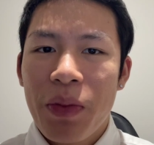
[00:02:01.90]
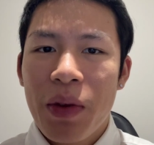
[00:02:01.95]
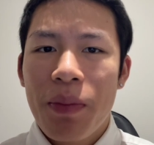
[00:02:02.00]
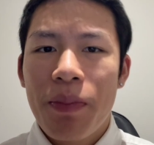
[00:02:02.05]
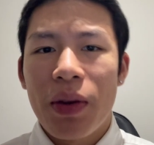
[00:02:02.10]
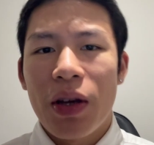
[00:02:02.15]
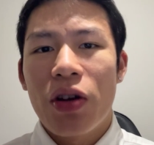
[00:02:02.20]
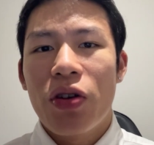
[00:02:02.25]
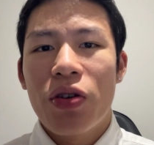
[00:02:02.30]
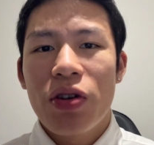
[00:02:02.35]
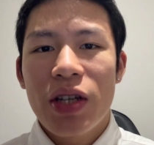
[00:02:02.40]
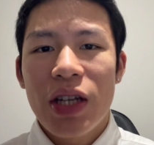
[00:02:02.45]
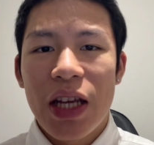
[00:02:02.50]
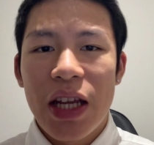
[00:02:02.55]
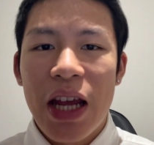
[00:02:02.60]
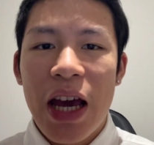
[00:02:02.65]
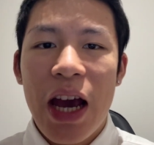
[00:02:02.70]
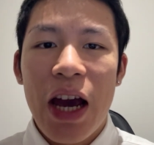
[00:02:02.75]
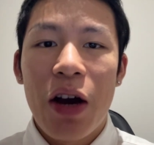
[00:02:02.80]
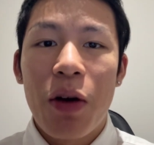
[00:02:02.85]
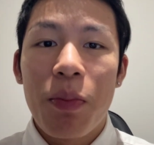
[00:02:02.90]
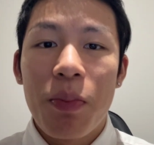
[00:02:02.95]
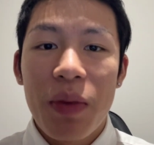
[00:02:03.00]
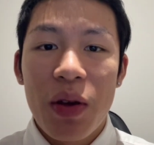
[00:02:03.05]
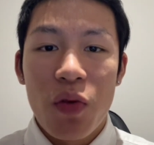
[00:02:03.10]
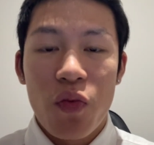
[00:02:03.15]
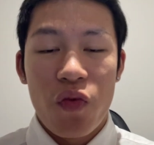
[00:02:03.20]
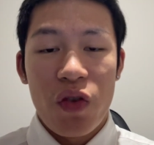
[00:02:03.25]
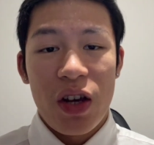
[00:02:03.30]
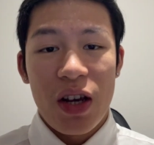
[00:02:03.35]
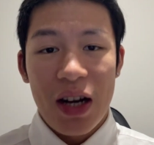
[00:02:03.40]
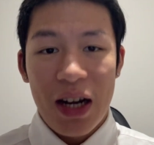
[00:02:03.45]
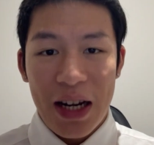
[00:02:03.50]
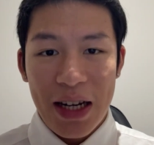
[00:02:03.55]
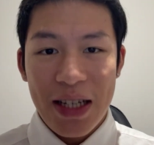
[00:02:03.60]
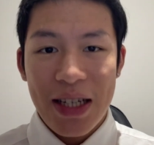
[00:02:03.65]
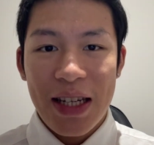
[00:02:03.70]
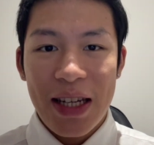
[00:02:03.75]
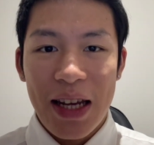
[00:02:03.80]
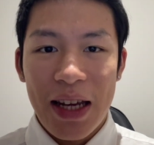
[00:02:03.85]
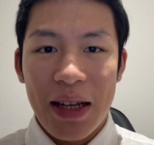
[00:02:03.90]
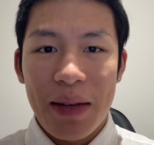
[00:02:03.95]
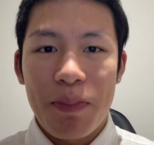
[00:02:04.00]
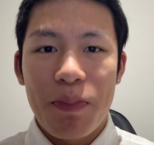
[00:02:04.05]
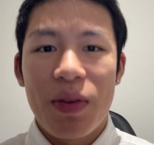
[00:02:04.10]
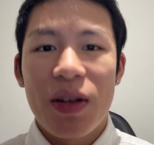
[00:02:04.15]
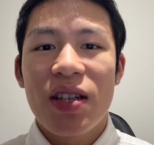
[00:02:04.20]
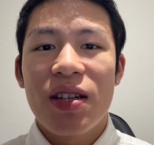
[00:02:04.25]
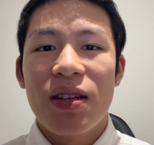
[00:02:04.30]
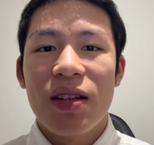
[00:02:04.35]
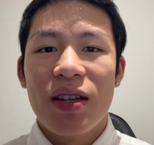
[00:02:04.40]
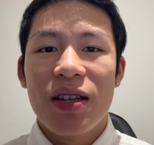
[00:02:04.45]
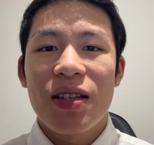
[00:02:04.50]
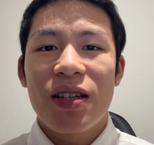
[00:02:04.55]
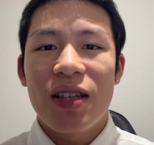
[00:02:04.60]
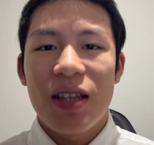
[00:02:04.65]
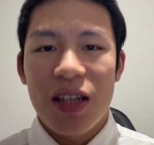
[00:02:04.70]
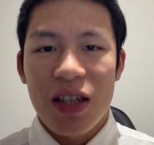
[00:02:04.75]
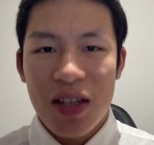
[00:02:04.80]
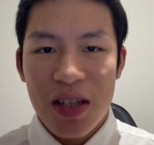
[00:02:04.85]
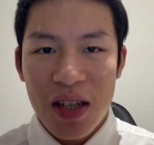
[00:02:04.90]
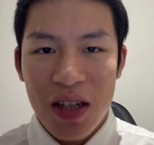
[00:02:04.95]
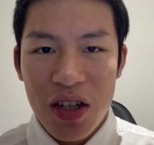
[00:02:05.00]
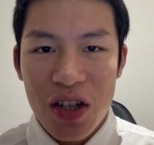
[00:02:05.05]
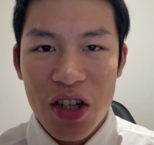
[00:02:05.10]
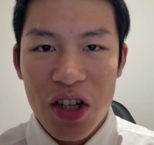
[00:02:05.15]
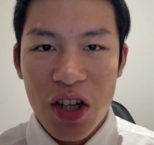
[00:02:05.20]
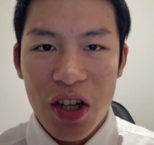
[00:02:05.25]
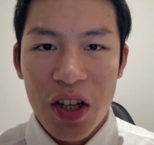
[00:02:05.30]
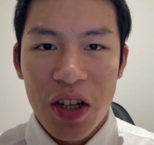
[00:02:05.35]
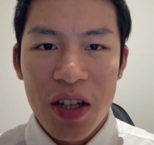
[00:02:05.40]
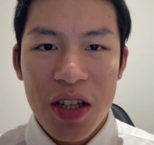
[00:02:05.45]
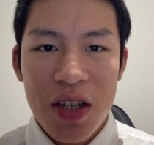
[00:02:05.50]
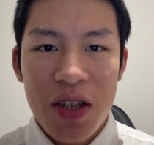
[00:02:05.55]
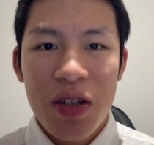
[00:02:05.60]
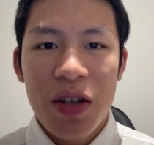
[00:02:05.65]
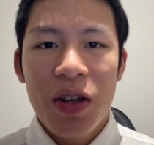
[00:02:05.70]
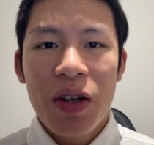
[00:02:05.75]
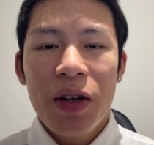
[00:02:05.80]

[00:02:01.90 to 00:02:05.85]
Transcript: because it helped me realize that business decisions